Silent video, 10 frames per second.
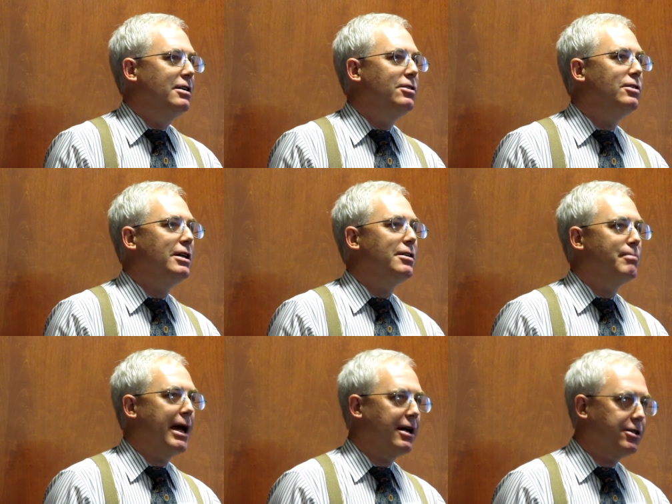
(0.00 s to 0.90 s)
You need a
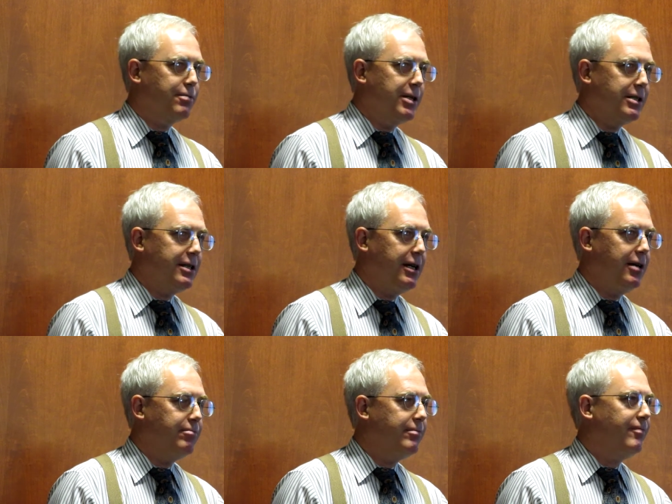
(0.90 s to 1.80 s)
management
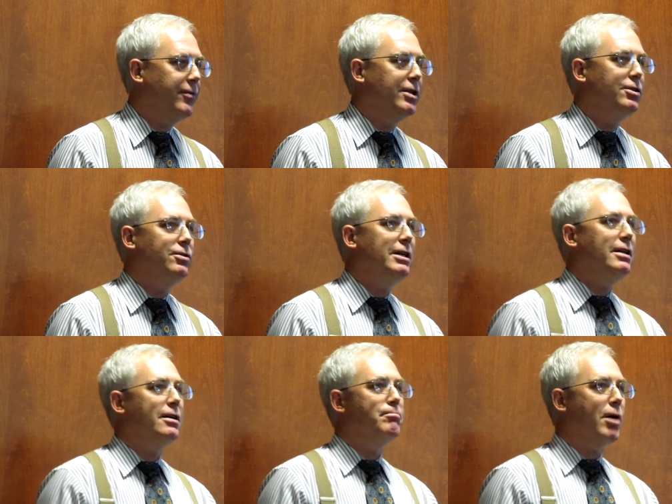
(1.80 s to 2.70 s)
team. You
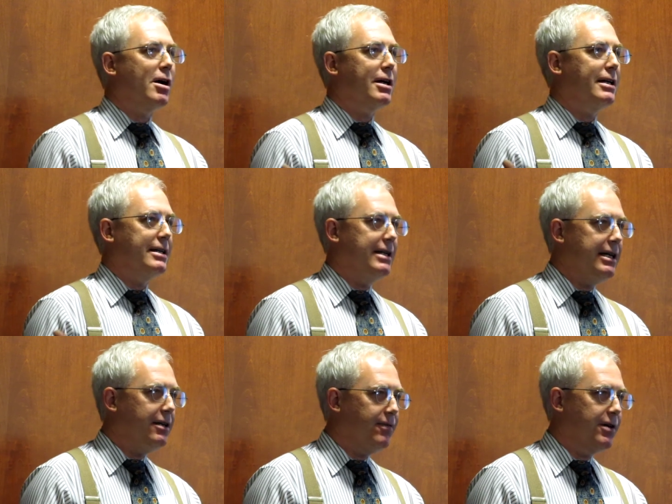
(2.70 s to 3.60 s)
need a market
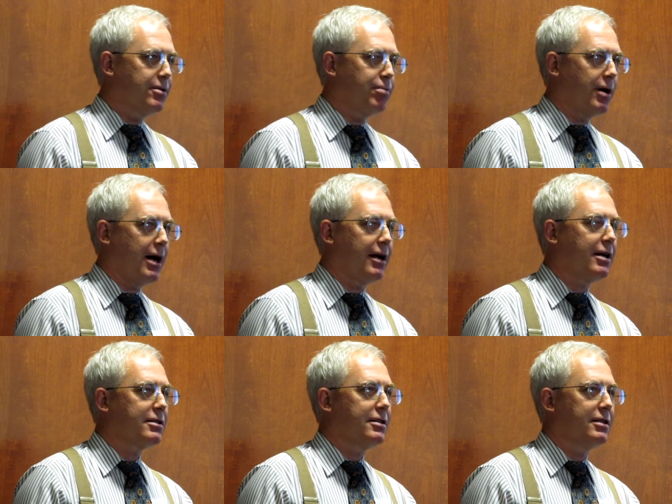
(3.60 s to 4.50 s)
need for your
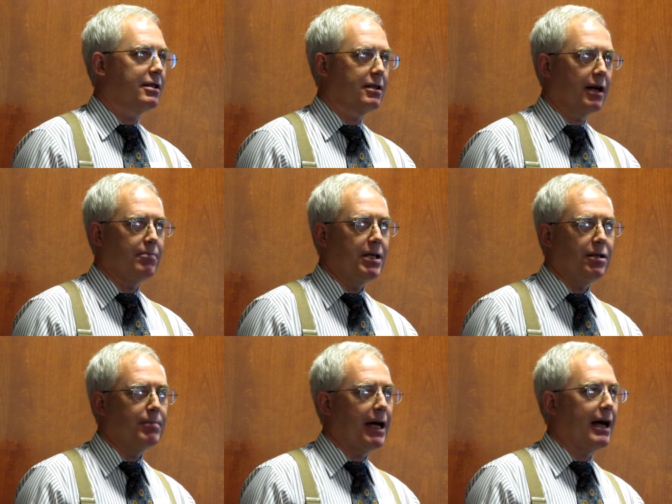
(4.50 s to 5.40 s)
product. I mean,
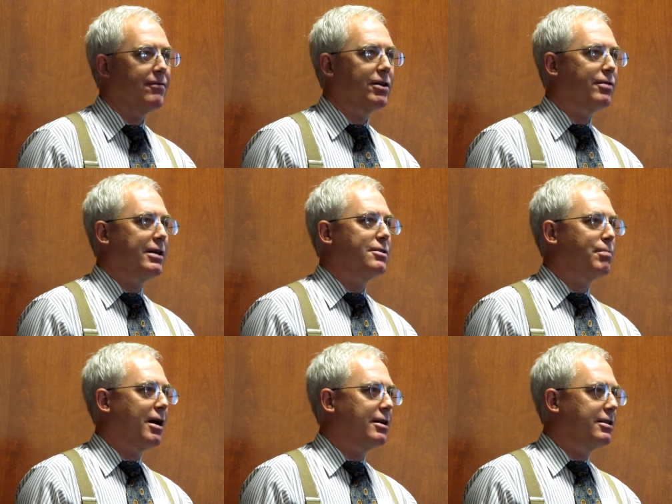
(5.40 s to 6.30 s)
you may have the greatest
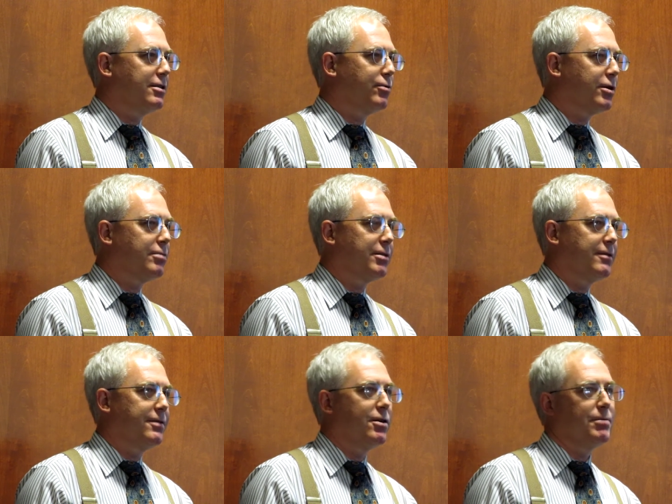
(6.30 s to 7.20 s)
product in the world, but
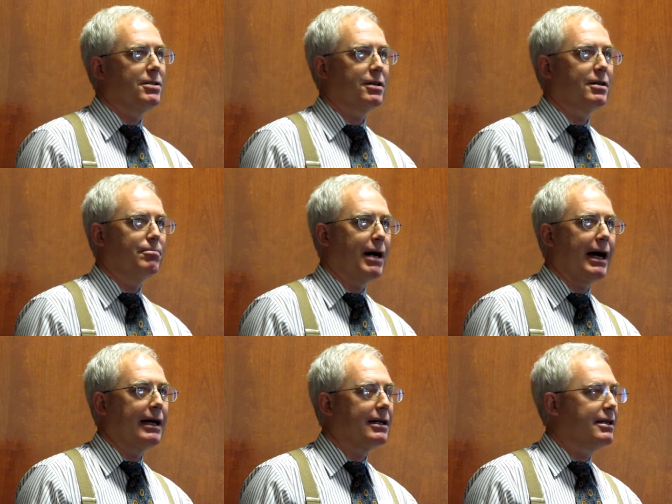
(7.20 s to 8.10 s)
if nobody's going to
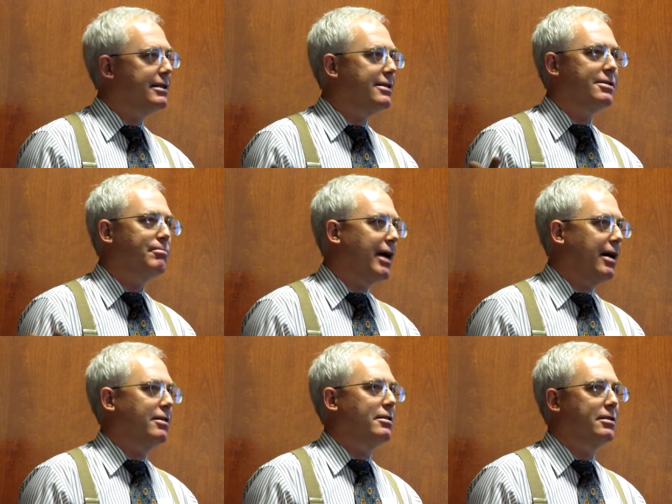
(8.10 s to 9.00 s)
buy it, it doesn't
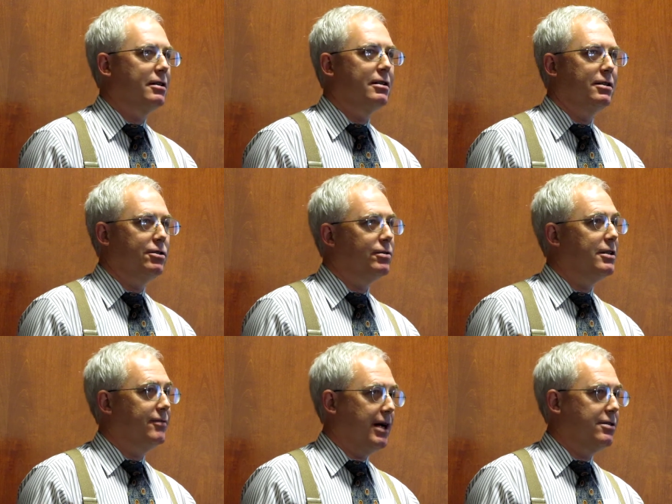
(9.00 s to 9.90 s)
matter to an
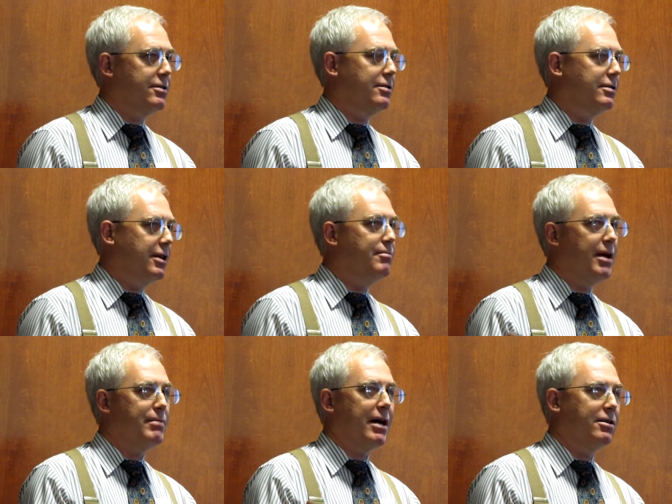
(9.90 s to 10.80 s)
investor. It
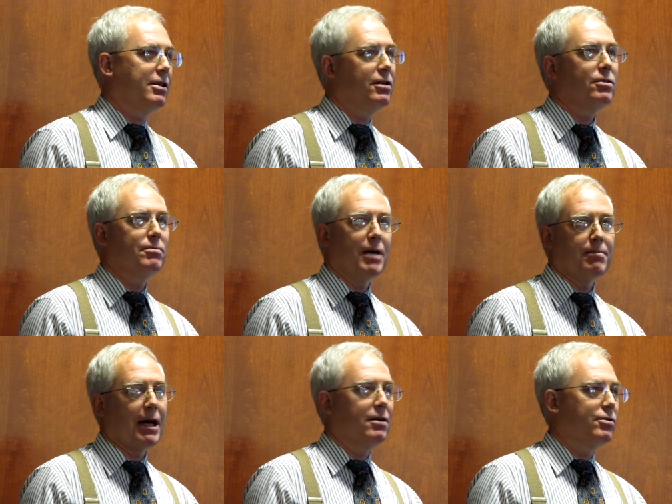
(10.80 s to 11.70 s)
may matter to you, it may
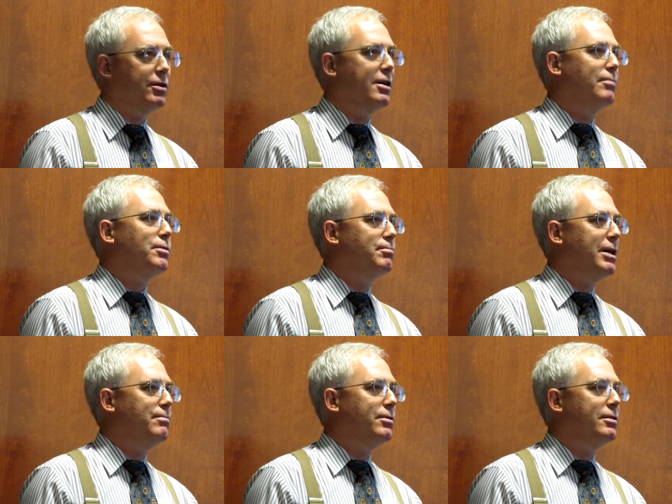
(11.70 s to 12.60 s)
matter to a couple of
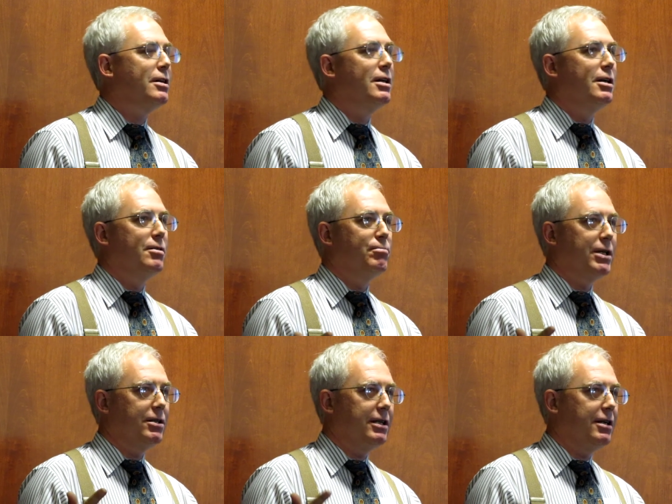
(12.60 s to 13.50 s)
people,
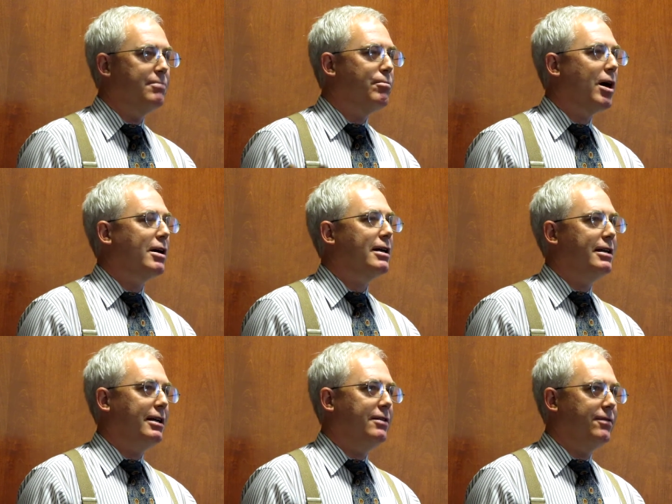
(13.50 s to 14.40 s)
but you need a market
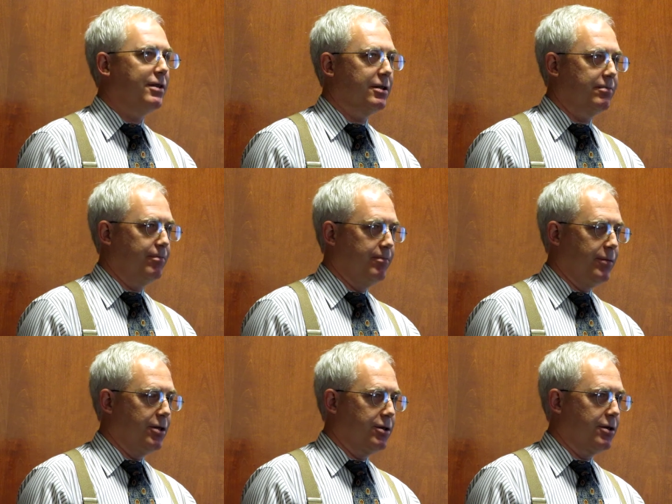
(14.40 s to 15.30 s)
need for your,
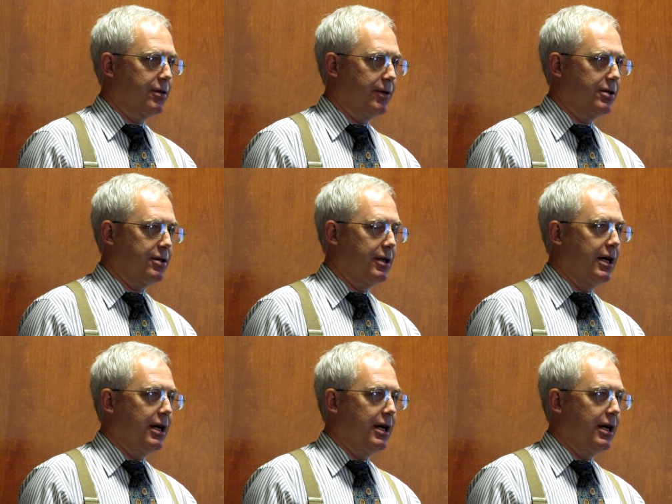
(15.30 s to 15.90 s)
your service.